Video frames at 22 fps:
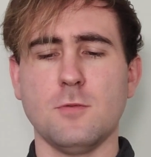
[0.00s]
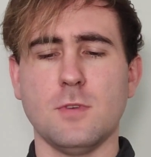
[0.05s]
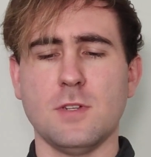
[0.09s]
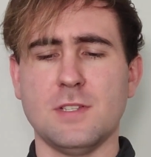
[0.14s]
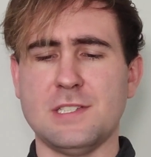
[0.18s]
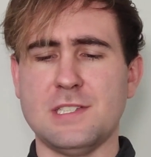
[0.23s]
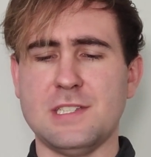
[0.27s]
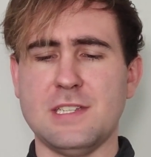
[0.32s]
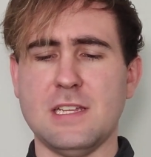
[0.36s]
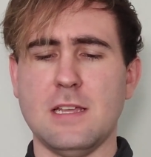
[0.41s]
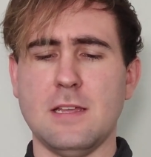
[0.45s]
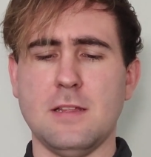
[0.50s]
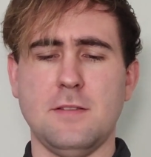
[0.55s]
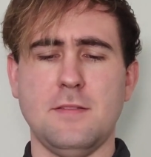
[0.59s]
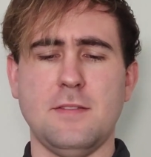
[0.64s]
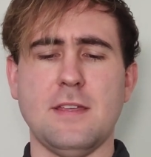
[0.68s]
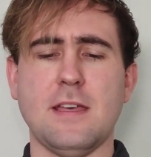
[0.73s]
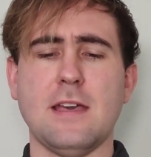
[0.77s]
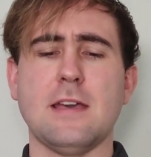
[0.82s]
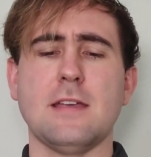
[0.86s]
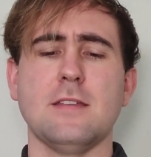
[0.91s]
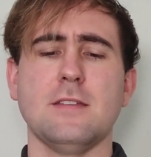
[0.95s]
once said
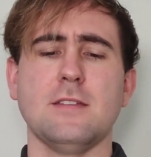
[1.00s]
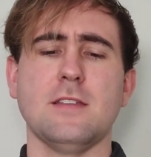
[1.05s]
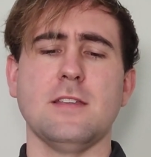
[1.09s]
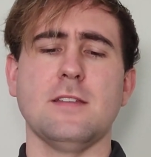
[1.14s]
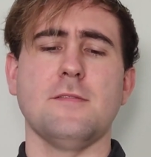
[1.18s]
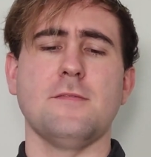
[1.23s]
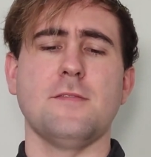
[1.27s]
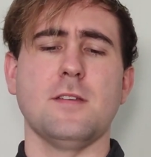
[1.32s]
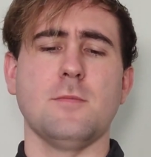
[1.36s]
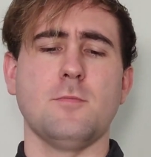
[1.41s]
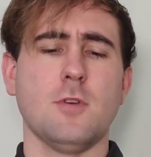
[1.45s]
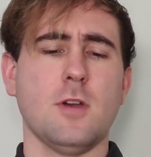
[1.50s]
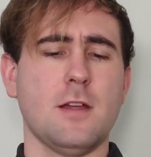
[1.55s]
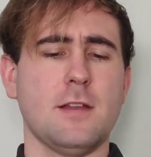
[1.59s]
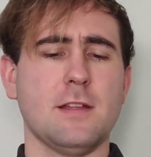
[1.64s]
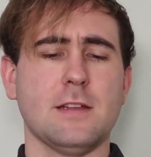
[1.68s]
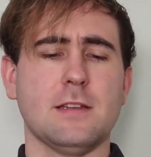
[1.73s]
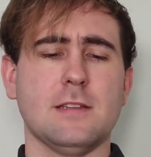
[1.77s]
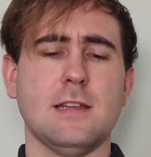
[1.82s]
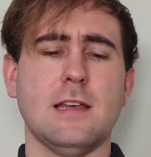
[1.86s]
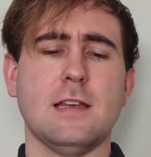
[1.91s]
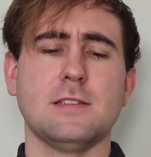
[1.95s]
that if the
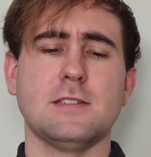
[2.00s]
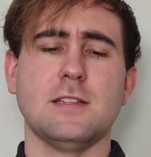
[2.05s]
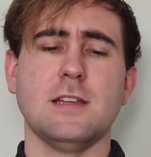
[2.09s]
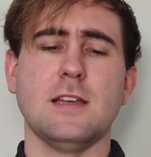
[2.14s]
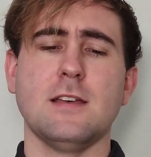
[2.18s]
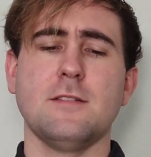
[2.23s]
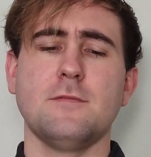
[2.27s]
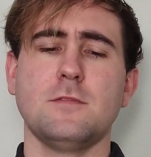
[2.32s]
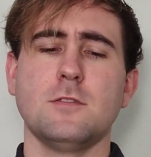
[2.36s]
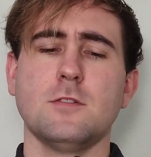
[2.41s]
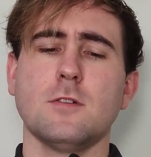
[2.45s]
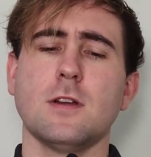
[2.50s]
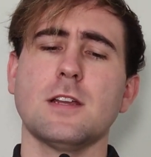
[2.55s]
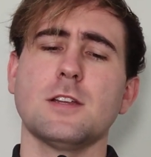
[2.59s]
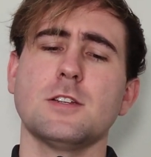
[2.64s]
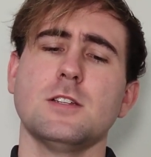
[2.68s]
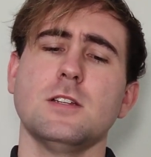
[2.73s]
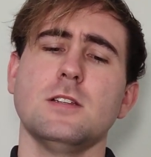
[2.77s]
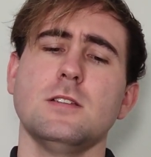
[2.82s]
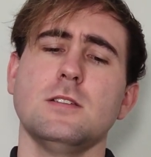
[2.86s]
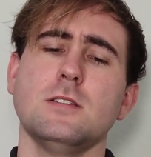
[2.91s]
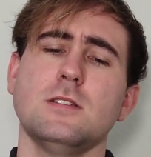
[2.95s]
product has to have
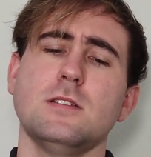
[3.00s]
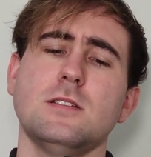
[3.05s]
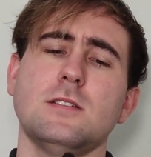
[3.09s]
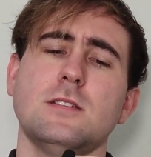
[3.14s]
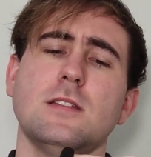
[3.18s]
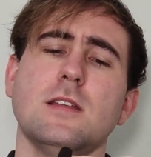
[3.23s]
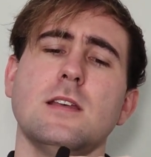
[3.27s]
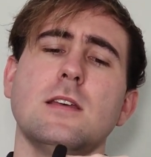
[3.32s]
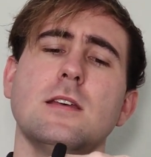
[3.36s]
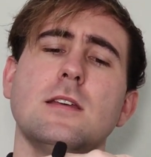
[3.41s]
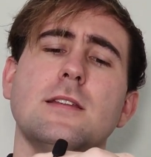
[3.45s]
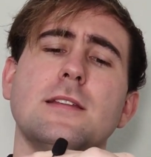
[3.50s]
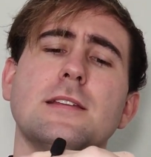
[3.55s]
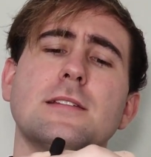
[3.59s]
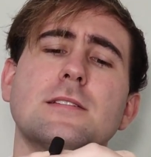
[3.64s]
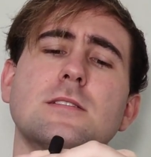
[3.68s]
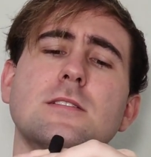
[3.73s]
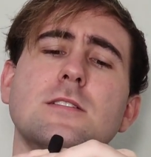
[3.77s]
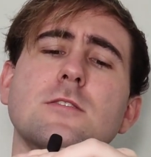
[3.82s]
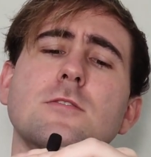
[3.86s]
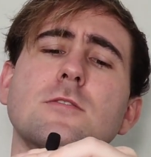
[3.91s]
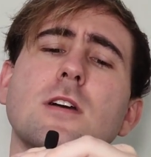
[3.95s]
directions, then
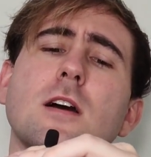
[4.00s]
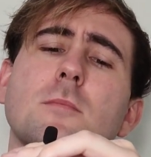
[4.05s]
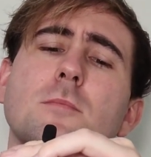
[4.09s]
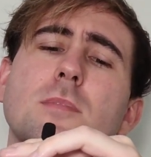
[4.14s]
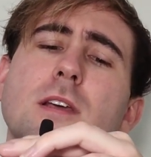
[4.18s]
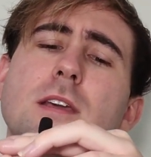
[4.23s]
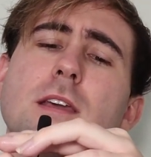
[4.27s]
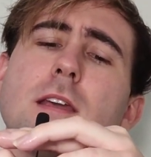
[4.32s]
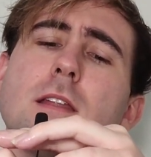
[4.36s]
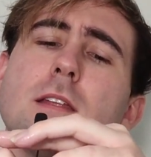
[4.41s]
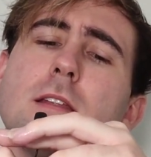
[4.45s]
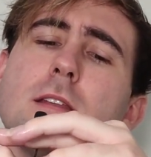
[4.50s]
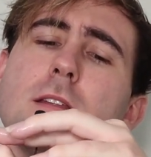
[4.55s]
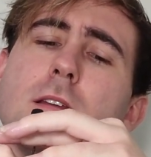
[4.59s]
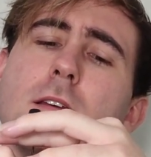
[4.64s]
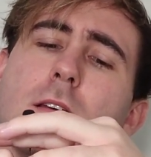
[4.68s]
it's too complicated.